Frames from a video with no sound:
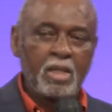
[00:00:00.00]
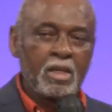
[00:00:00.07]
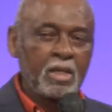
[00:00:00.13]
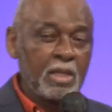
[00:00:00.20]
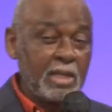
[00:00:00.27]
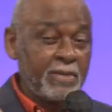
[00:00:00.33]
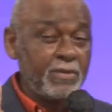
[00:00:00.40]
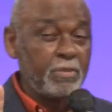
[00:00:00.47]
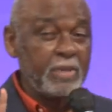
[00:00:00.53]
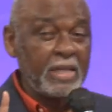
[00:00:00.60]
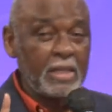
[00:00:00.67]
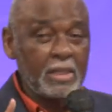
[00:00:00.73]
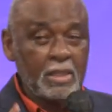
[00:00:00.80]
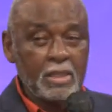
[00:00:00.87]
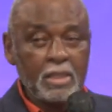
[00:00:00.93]

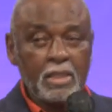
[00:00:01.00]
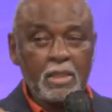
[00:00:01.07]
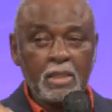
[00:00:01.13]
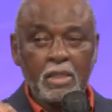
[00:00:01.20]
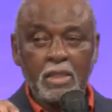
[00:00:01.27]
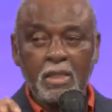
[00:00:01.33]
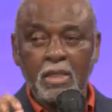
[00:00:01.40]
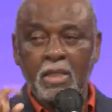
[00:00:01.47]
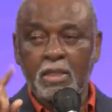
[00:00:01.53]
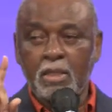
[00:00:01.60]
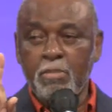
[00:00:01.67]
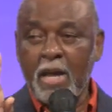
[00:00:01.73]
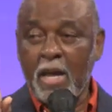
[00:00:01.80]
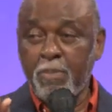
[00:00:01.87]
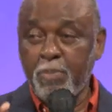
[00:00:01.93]
Government is
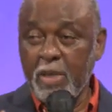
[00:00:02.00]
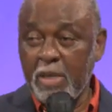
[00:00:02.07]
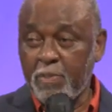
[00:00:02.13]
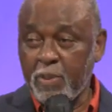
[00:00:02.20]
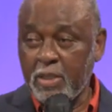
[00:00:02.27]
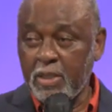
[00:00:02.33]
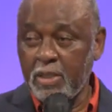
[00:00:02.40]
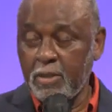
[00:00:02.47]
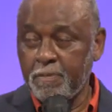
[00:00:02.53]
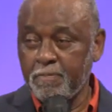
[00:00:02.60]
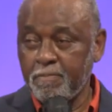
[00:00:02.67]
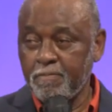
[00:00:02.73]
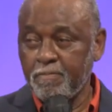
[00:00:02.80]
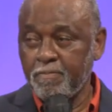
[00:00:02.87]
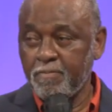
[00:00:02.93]
about people,
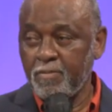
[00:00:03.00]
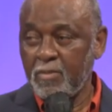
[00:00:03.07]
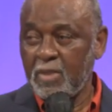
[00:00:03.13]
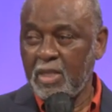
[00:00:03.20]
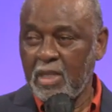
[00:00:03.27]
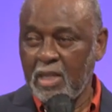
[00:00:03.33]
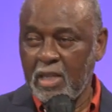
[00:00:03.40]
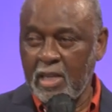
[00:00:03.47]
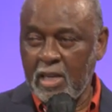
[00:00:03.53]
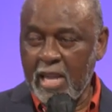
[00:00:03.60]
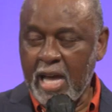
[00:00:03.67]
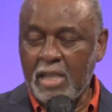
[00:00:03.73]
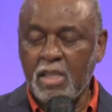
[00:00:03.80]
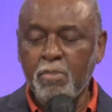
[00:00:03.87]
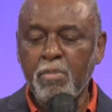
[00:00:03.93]
and in
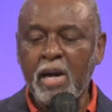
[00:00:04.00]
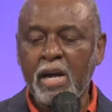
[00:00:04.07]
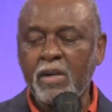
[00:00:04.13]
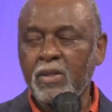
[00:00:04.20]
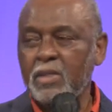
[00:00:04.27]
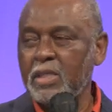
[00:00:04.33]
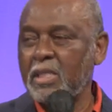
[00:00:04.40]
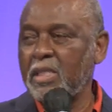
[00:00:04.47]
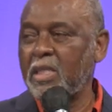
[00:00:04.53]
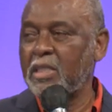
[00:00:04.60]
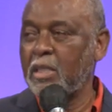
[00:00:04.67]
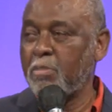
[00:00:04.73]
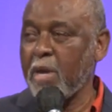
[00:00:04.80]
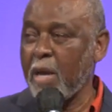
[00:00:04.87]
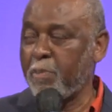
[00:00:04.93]
our democracy, it's
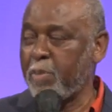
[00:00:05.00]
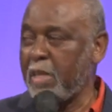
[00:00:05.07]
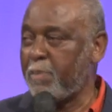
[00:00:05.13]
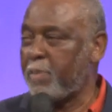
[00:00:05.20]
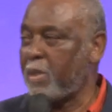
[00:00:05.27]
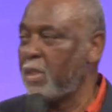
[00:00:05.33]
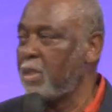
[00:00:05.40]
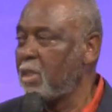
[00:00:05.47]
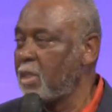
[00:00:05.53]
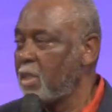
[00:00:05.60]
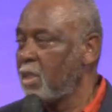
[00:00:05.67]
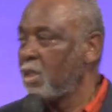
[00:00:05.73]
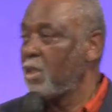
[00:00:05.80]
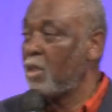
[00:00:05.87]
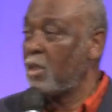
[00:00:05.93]
about people
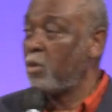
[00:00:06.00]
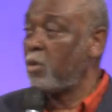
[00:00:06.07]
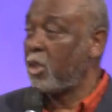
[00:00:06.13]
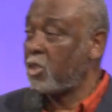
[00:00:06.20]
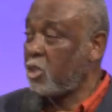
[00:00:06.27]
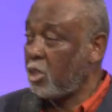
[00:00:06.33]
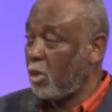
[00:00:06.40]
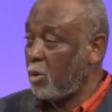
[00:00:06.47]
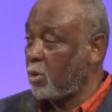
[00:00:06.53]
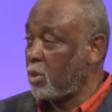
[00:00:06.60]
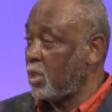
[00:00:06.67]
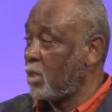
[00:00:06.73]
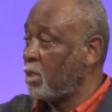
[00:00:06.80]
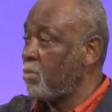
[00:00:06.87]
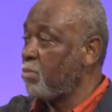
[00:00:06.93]
who are
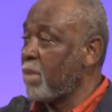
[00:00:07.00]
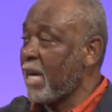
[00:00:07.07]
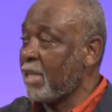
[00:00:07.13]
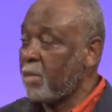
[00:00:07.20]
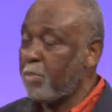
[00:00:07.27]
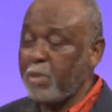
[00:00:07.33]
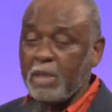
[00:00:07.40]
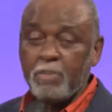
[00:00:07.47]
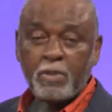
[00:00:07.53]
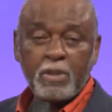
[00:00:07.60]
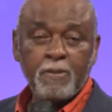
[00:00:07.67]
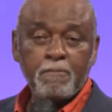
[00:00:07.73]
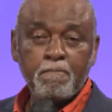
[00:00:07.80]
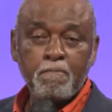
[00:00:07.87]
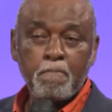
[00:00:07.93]
chosen by the people.
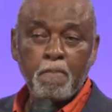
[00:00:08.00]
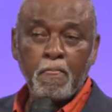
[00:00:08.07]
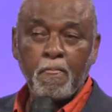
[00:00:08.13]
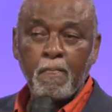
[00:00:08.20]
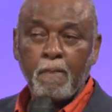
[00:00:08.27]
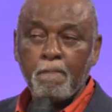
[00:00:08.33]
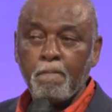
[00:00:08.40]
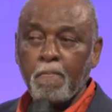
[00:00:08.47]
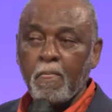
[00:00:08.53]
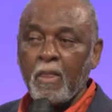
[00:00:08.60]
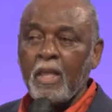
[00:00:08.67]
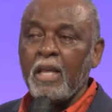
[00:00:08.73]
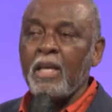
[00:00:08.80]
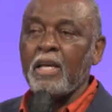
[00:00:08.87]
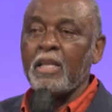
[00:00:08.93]

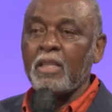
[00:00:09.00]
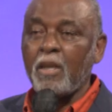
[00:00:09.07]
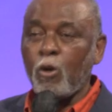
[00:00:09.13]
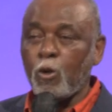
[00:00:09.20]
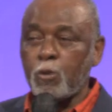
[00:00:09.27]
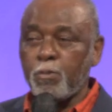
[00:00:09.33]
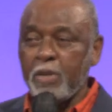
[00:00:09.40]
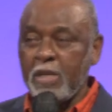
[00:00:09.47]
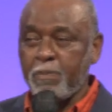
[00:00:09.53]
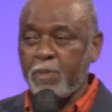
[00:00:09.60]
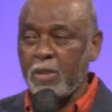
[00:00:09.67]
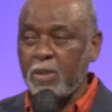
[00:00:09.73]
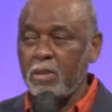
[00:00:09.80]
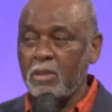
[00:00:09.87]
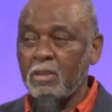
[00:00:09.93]
And those
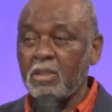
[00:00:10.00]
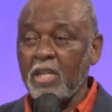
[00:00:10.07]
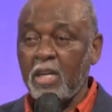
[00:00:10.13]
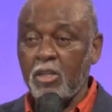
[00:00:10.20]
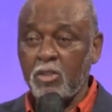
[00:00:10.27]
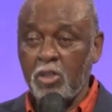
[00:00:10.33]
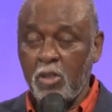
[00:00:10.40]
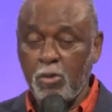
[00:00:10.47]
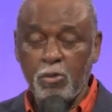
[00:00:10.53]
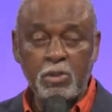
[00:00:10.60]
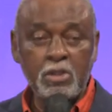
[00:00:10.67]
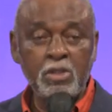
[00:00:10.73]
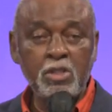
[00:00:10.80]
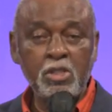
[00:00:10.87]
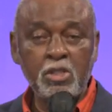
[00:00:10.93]
people that are
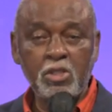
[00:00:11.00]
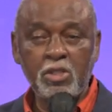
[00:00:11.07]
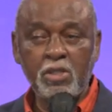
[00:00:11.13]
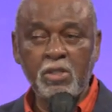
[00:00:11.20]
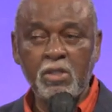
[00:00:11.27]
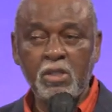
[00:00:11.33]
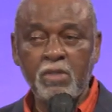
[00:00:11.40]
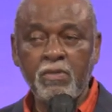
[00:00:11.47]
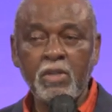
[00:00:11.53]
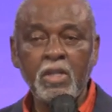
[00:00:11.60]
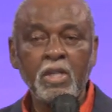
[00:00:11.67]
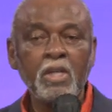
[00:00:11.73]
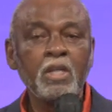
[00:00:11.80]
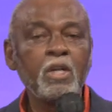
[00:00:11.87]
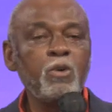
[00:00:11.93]
chosen to serve
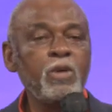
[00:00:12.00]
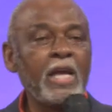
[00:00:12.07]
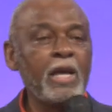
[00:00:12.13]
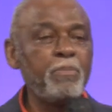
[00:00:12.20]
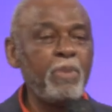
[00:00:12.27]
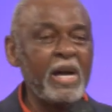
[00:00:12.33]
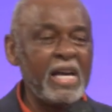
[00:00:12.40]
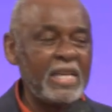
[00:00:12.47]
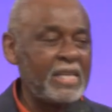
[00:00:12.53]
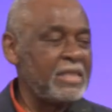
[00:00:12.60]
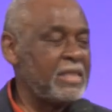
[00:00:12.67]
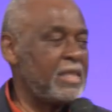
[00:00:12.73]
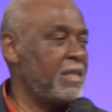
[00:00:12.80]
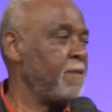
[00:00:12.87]
create policy.